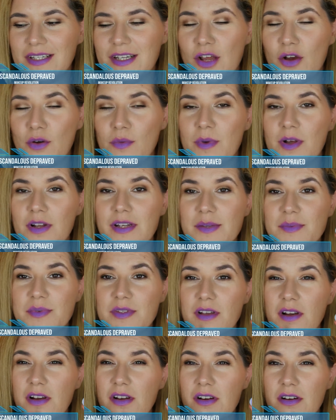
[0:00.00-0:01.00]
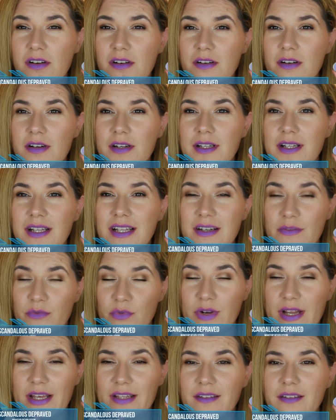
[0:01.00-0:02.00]
Now my lips are
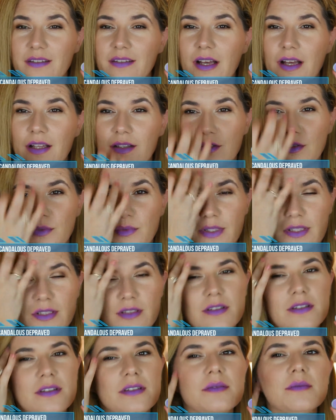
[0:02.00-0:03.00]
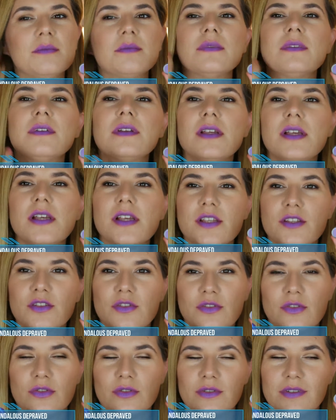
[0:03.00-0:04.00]
red under it,
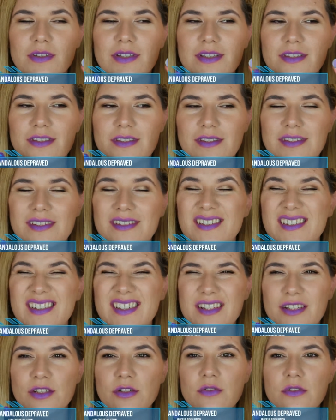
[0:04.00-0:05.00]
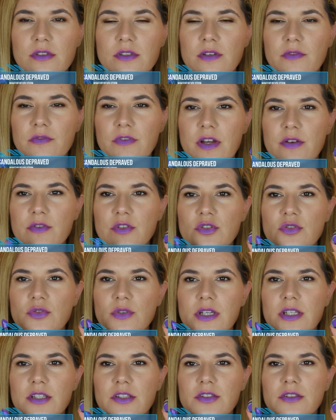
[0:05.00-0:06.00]
so it looks very
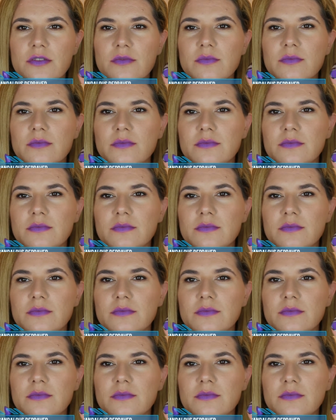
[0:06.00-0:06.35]
strange.